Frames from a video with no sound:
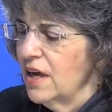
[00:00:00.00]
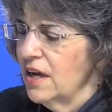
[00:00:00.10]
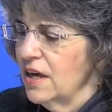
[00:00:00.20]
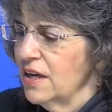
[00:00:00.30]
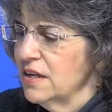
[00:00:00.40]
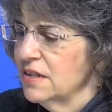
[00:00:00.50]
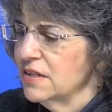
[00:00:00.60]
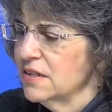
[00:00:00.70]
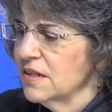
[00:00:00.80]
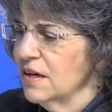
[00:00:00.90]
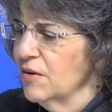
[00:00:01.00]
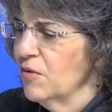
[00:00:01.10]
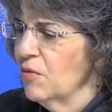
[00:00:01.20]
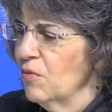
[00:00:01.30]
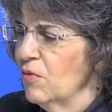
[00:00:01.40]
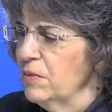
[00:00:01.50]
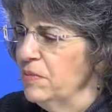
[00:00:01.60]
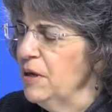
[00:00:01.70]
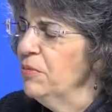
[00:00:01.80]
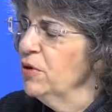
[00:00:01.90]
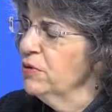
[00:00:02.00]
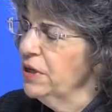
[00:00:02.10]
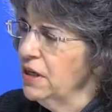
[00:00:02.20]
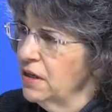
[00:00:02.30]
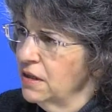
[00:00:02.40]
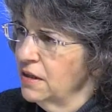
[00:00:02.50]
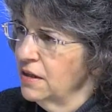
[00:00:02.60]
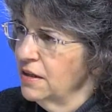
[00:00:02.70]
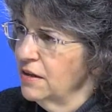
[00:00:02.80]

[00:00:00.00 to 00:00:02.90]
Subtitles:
is when people are in